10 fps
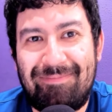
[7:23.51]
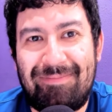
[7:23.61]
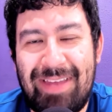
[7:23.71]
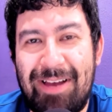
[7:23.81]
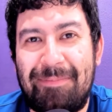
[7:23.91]

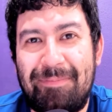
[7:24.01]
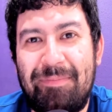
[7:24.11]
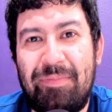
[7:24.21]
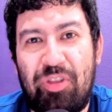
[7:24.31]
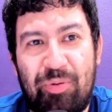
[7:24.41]
Yeah,
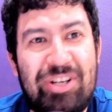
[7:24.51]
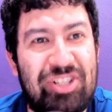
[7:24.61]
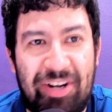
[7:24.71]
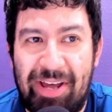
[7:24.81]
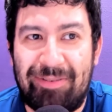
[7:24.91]
three
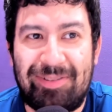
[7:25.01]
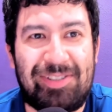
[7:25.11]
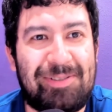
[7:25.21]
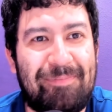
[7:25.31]
shutouts.